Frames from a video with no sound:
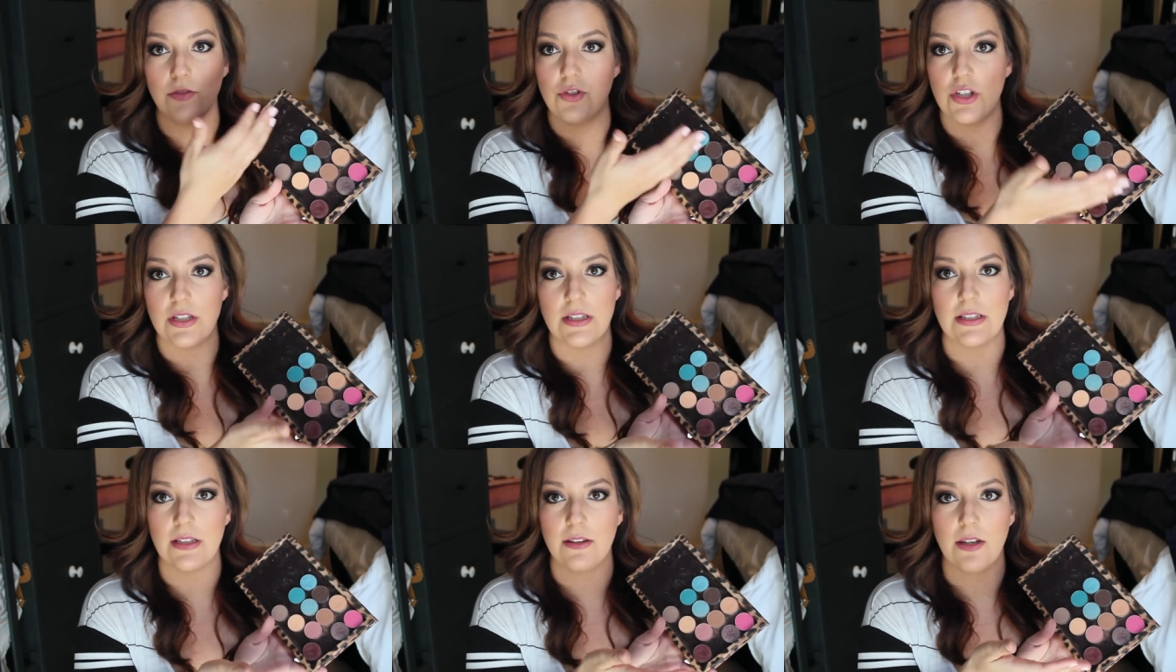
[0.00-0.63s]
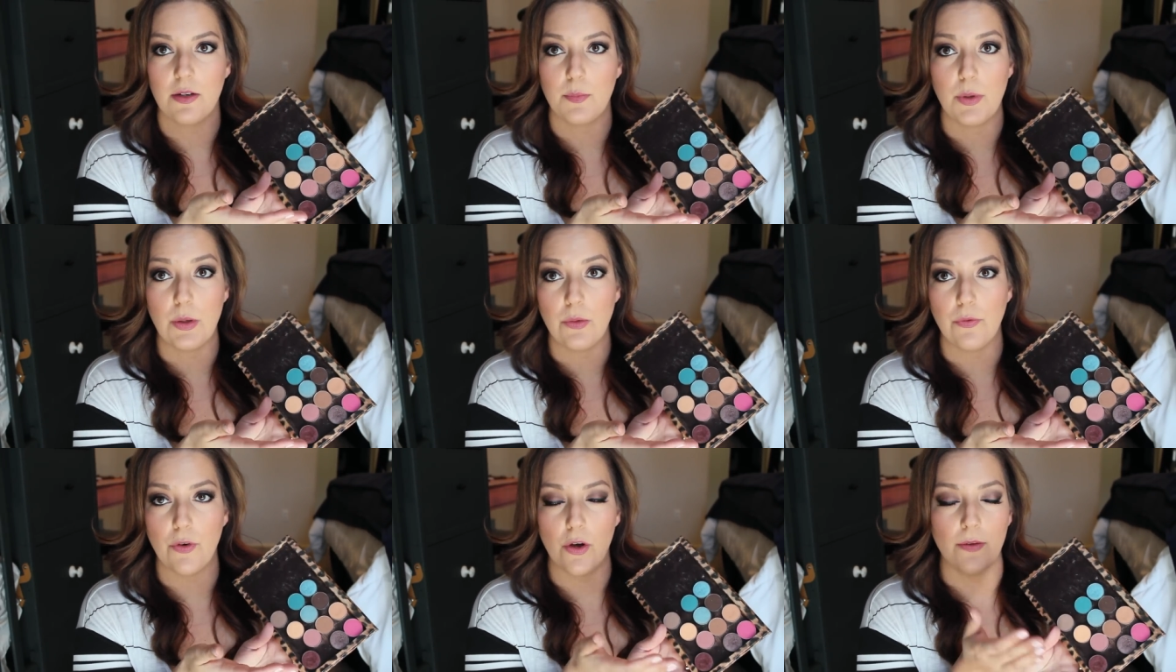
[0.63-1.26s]
just, they're
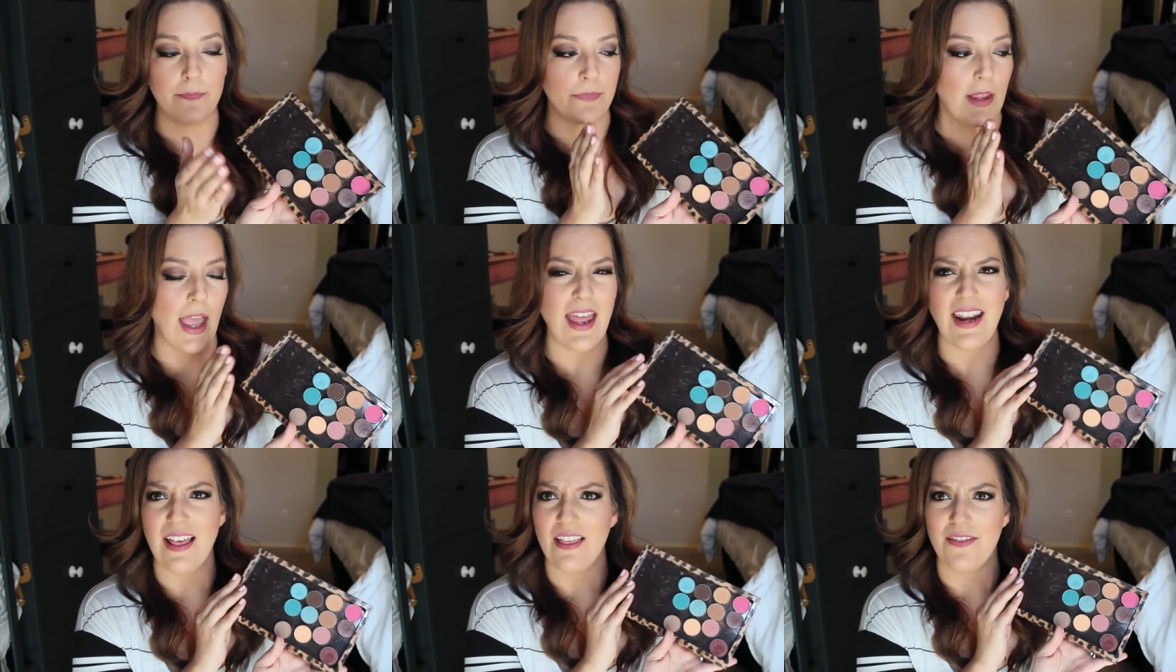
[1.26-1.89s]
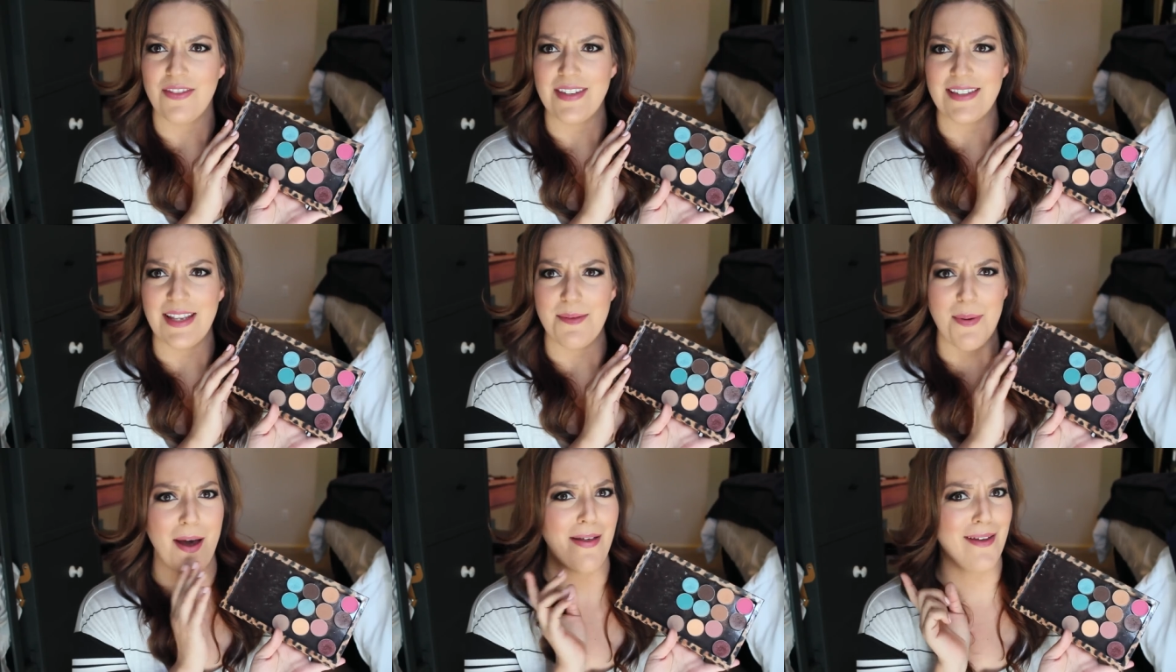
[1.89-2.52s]
beautiful. And I love the
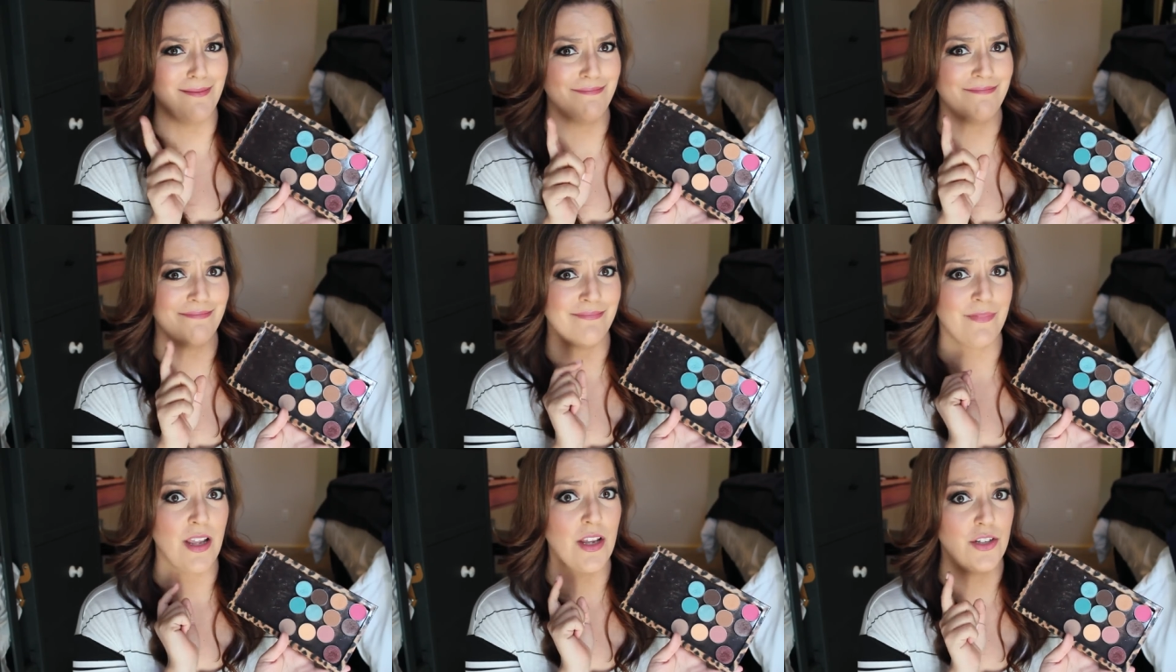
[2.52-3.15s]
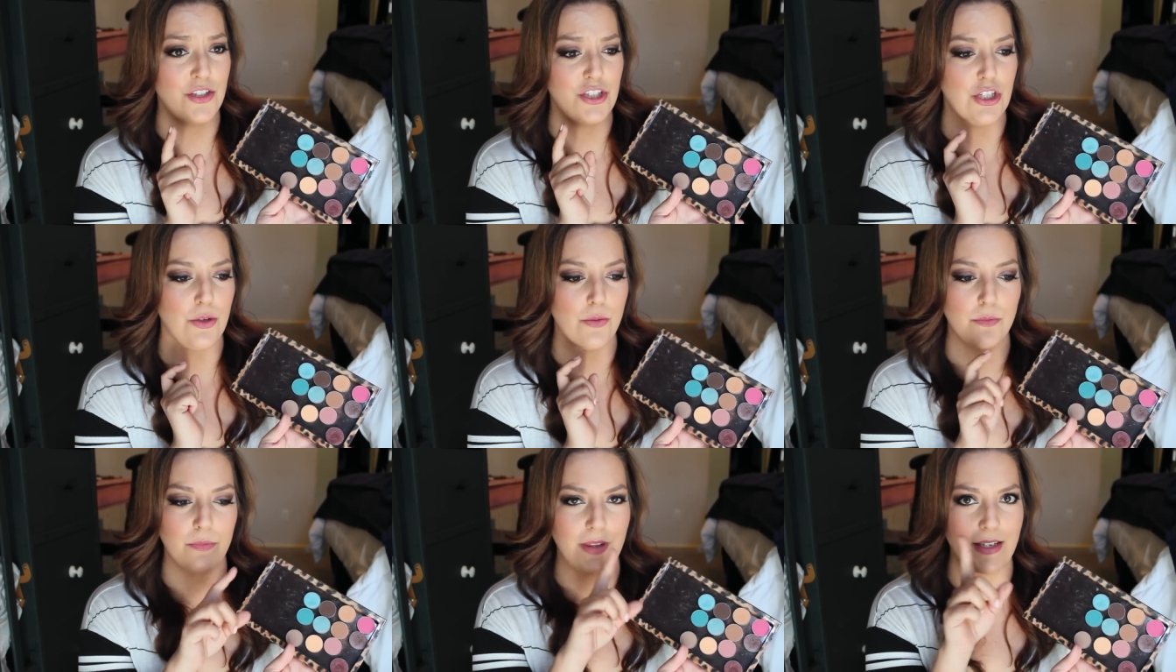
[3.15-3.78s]
Z palette
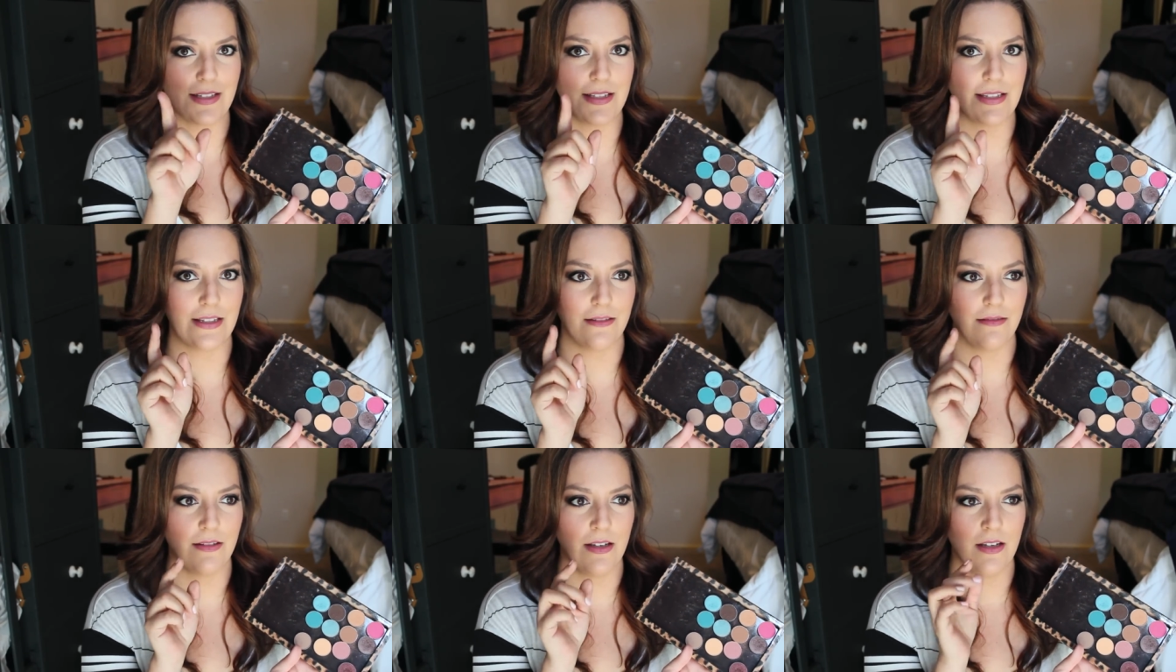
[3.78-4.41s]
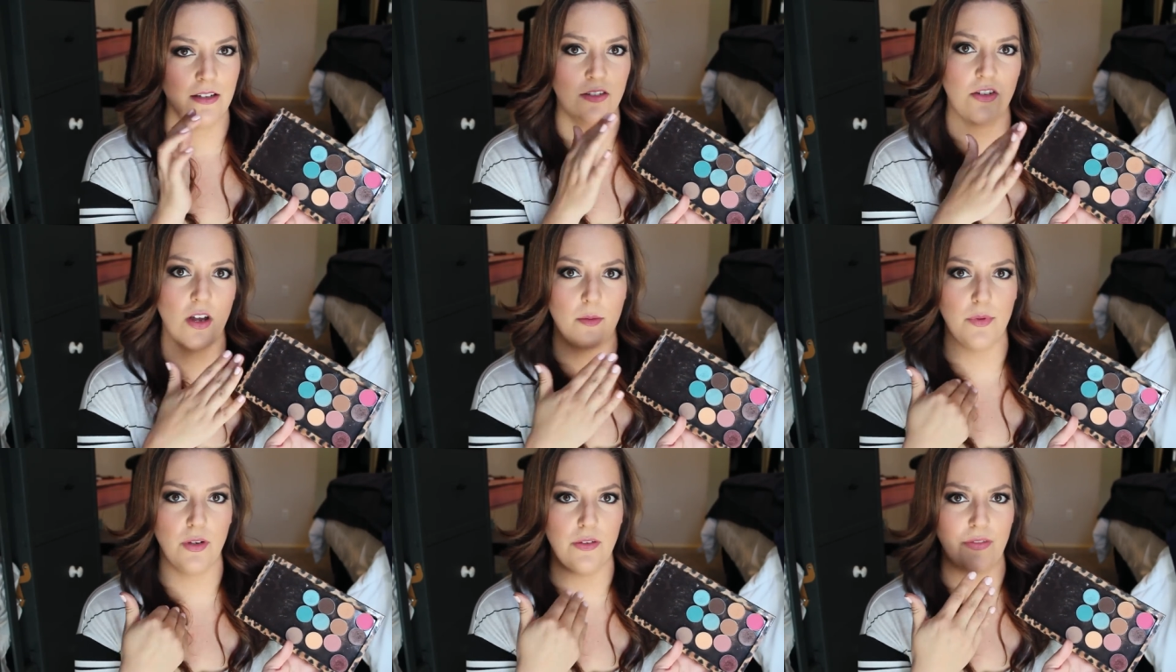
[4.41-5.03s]
too. That doesn't
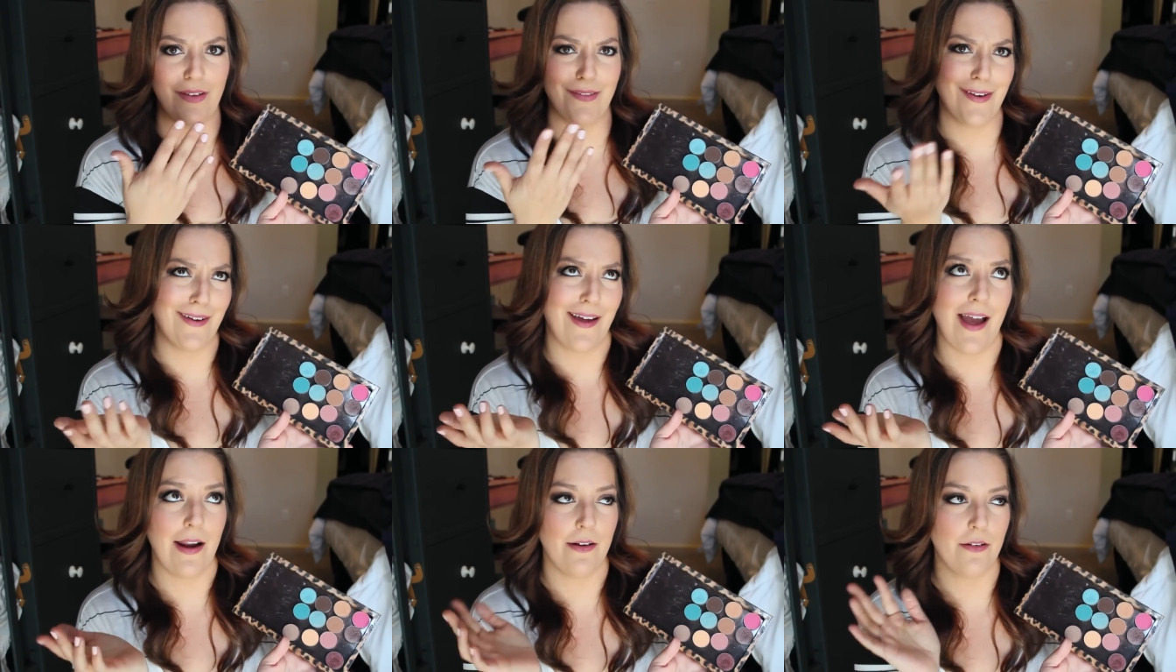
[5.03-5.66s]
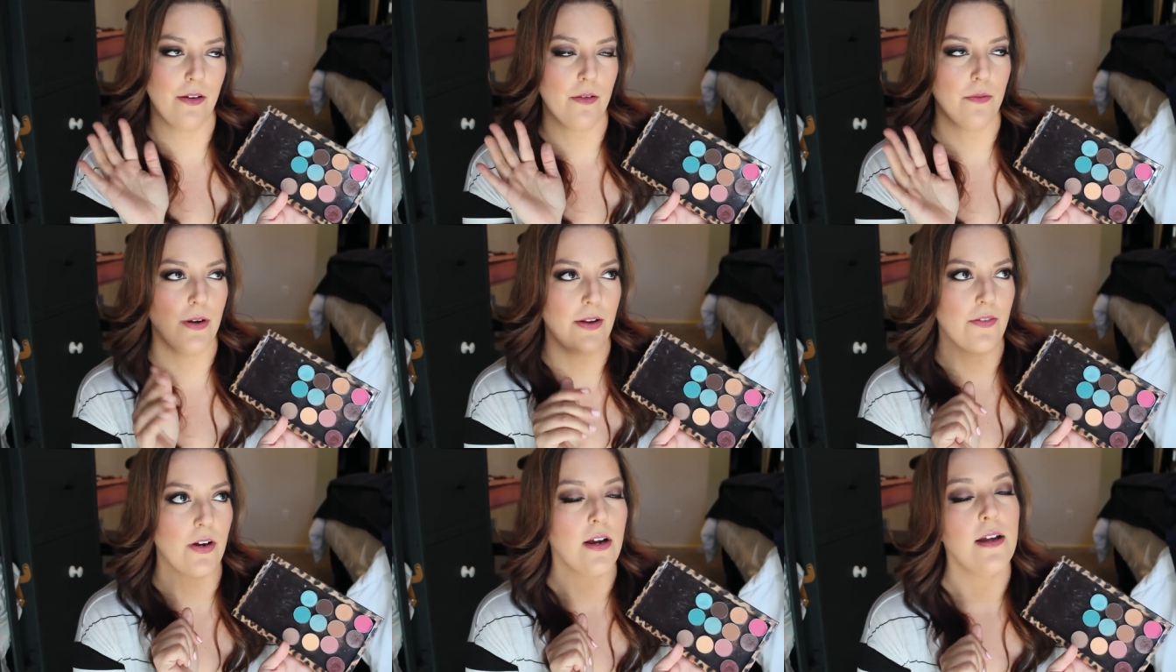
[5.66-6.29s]
non-beauty favorite. I don't know,
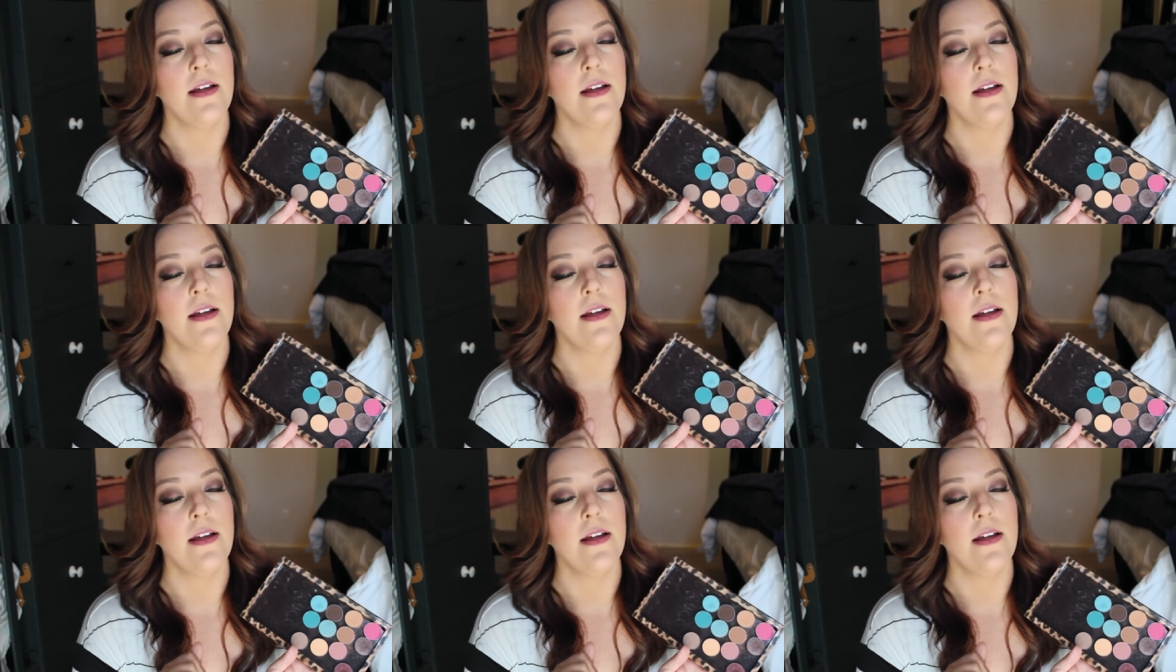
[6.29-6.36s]
whatever.